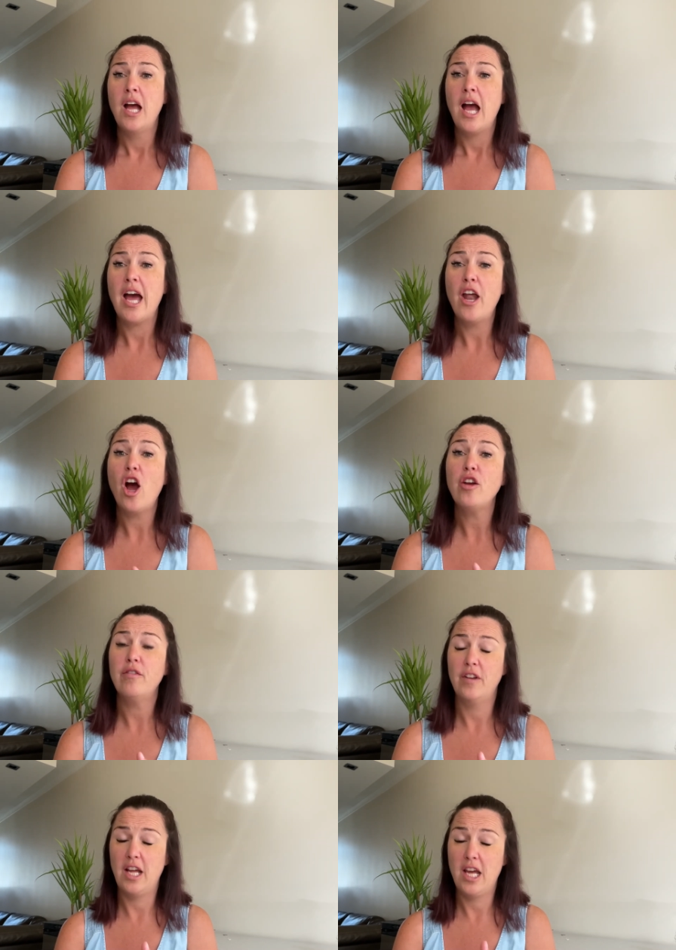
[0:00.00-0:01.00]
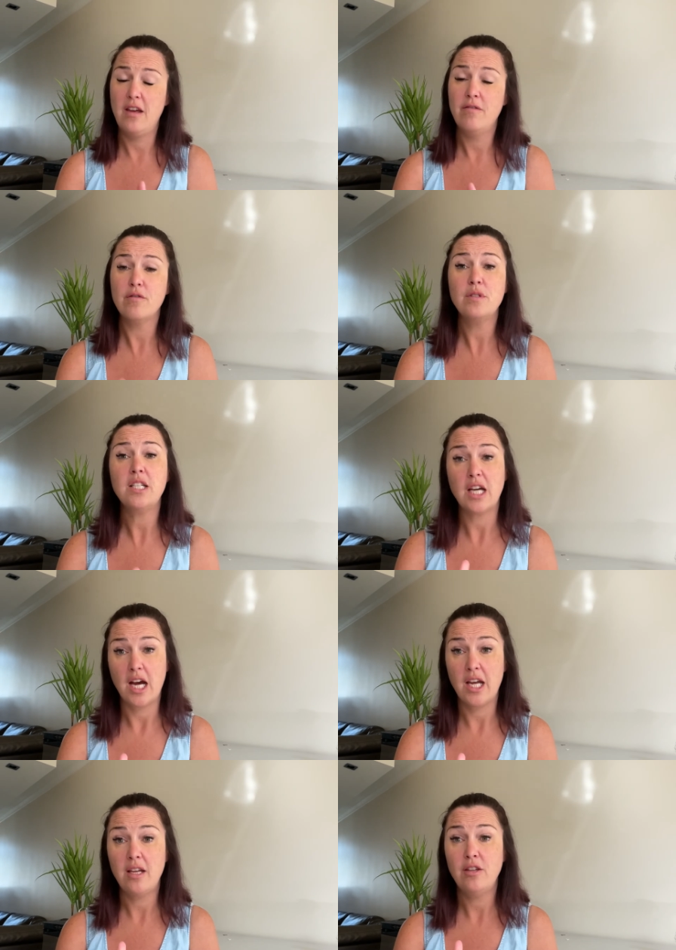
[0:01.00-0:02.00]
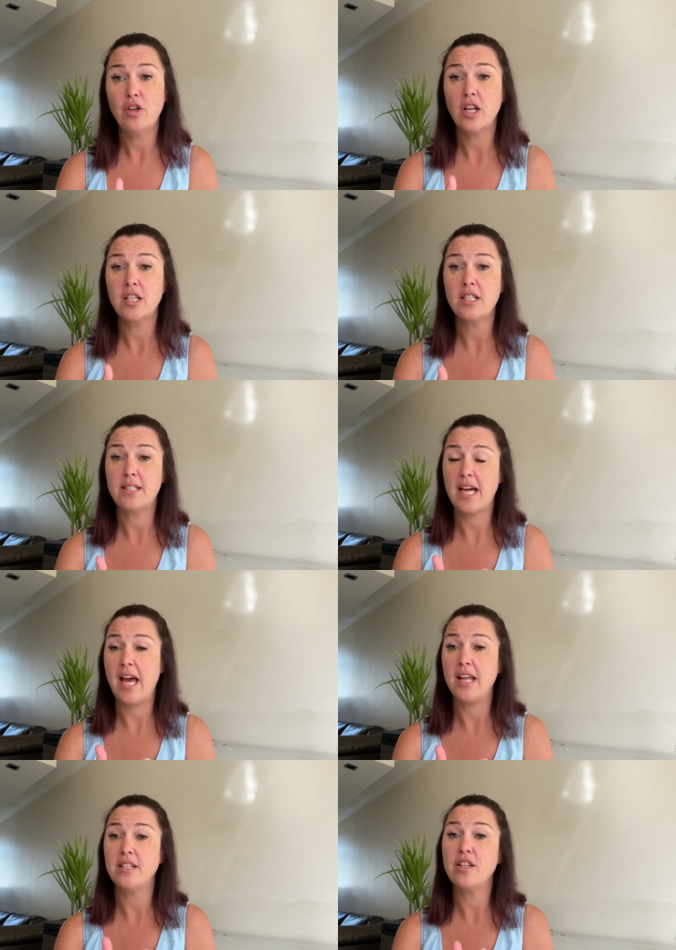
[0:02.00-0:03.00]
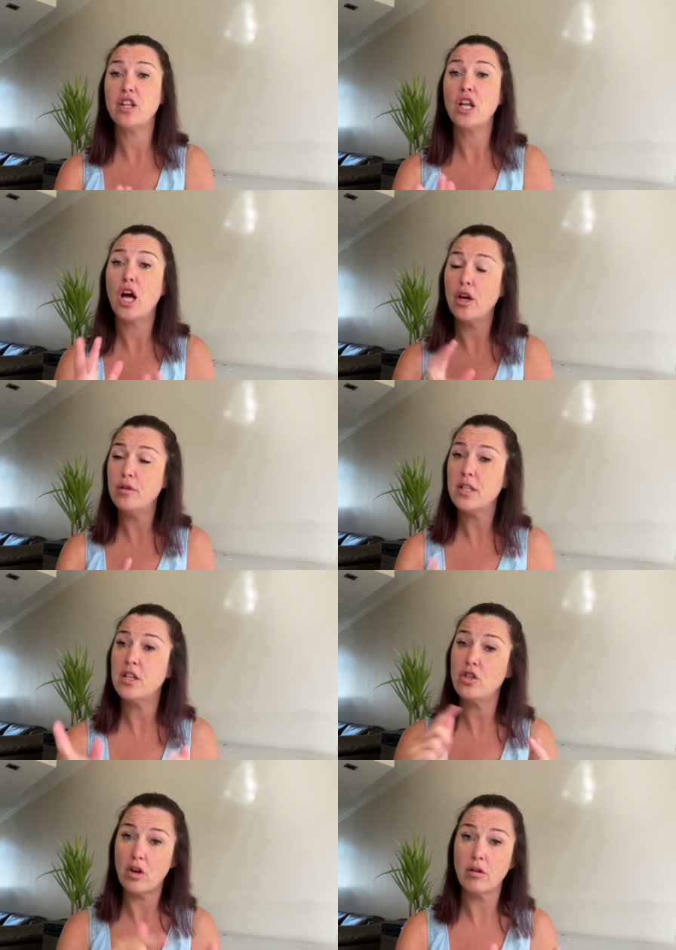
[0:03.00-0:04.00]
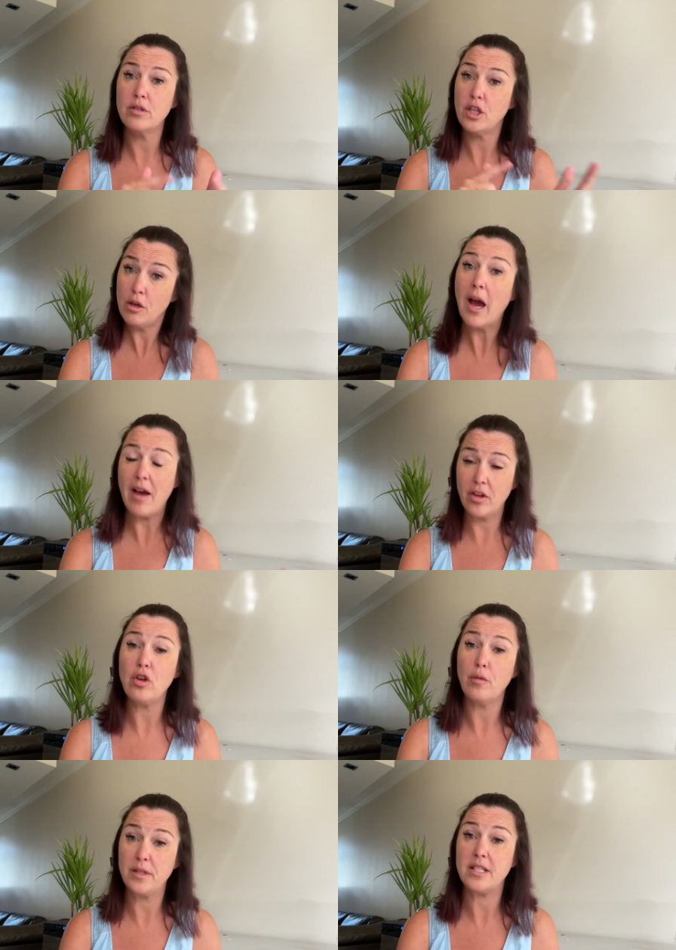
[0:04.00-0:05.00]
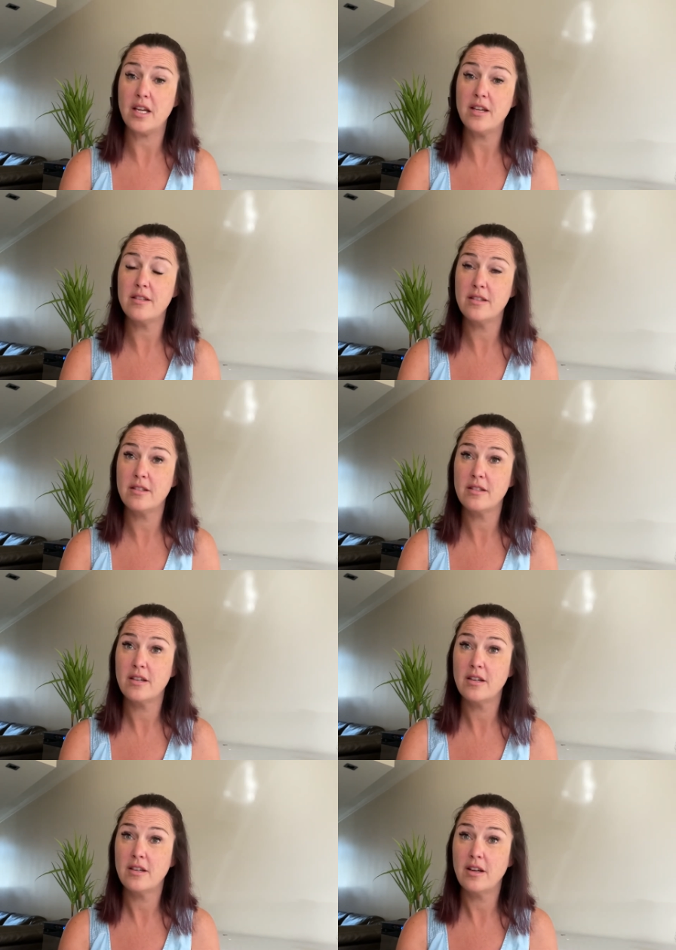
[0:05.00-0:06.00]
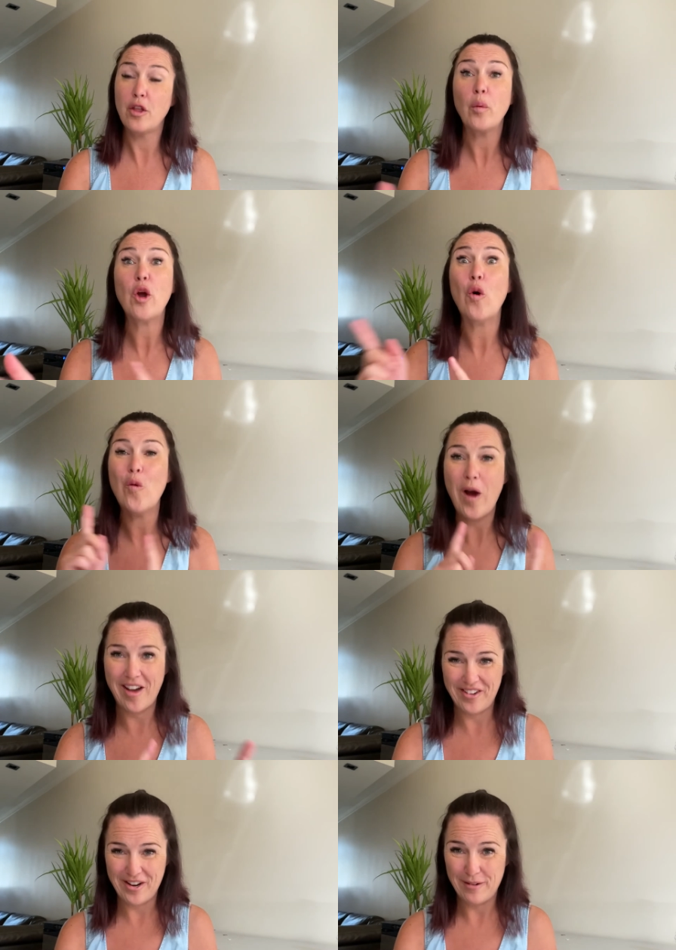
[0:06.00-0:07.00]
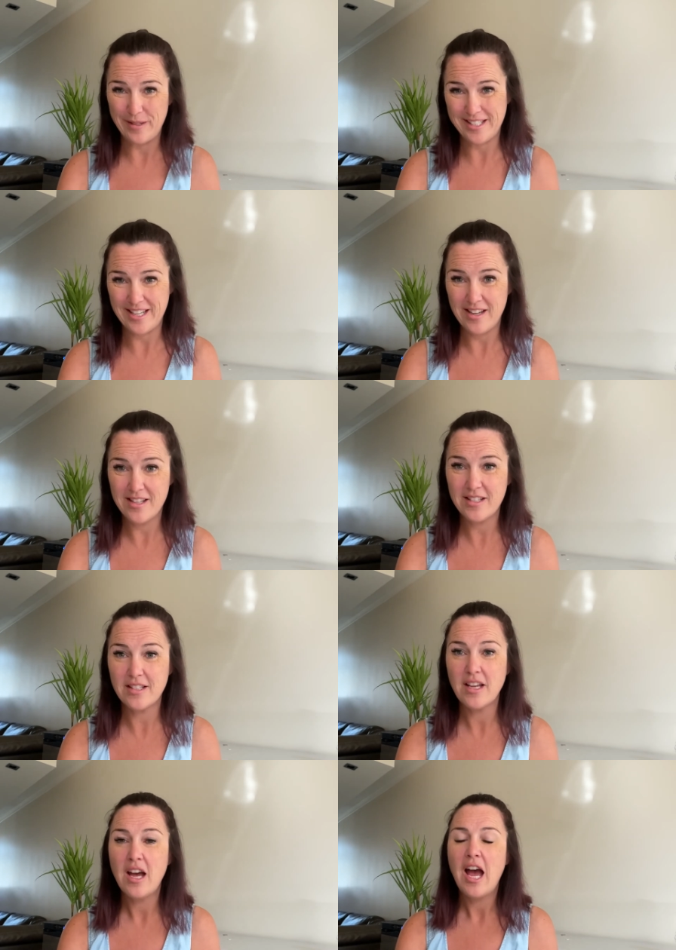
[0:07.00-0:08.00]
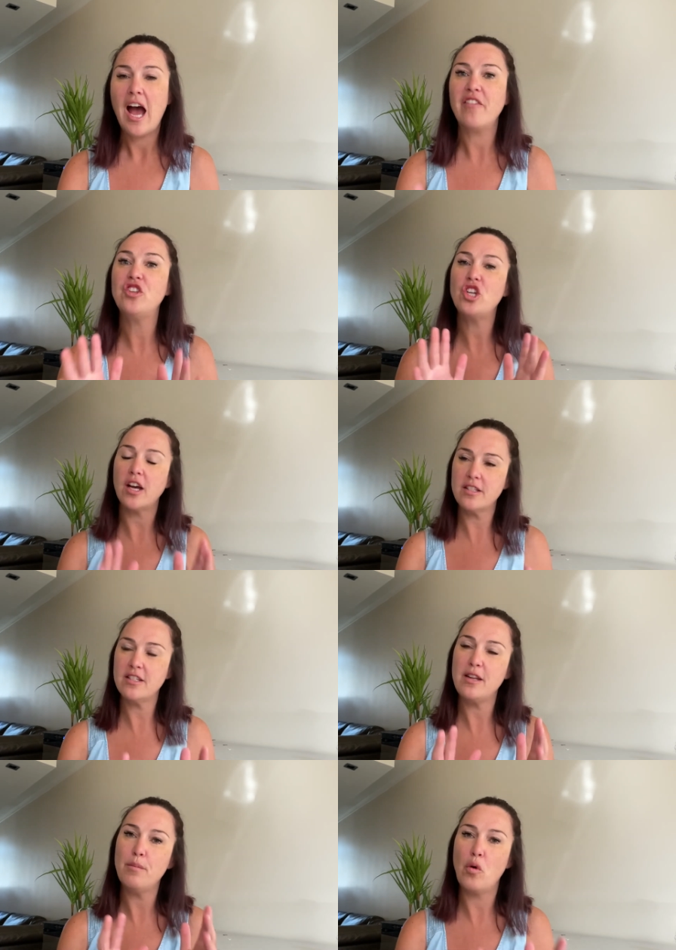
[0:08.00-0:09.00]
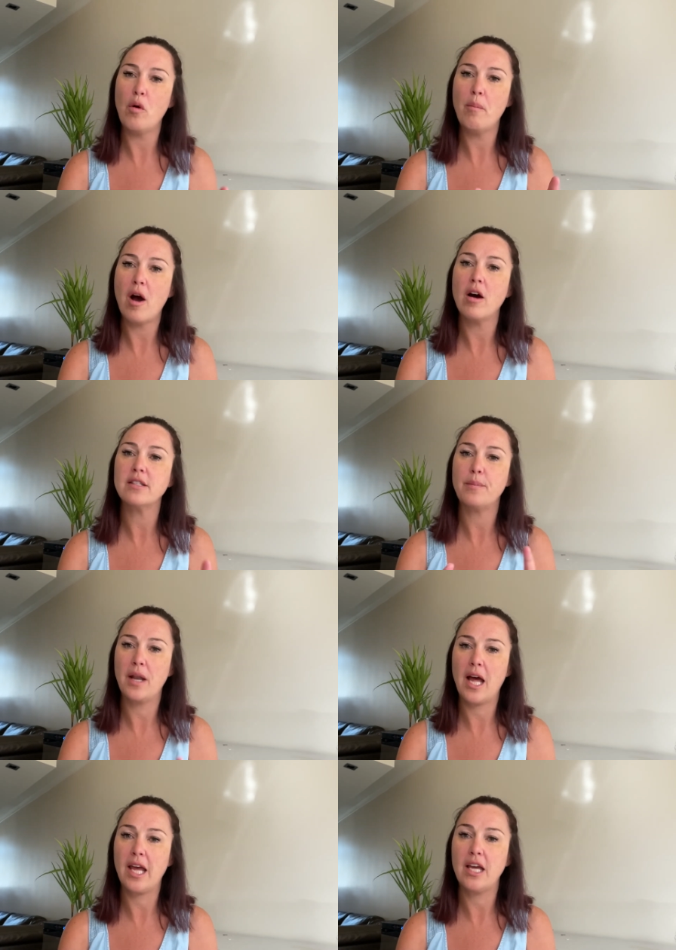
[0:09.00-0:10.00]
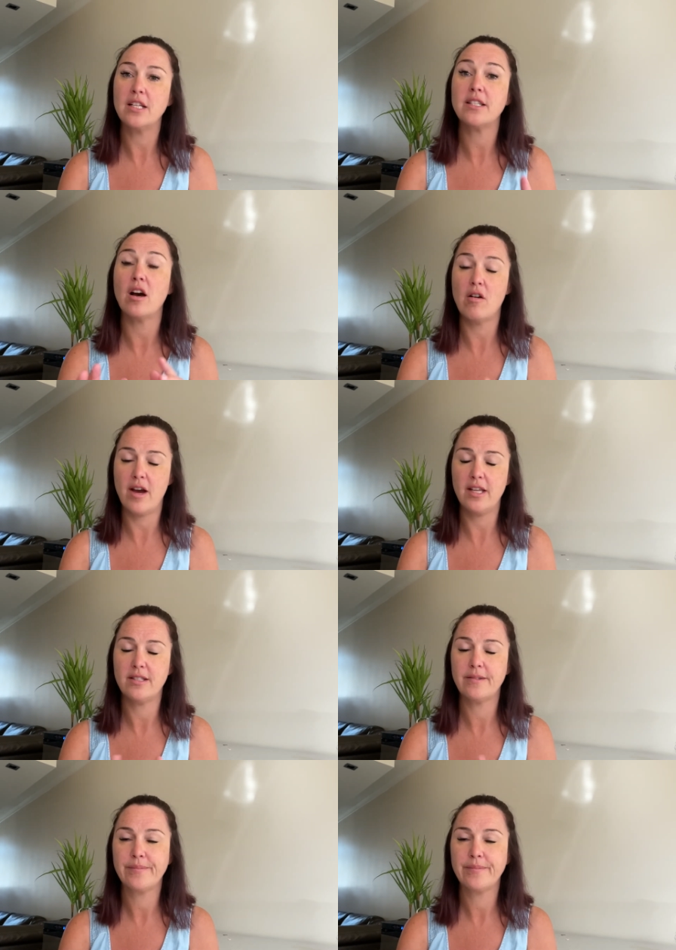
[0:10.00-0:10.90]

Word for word: And hopefully, from today, you can understand that the lows and the struggles that you have in your business, that we all have in our business, have just as an important part to play as the highs.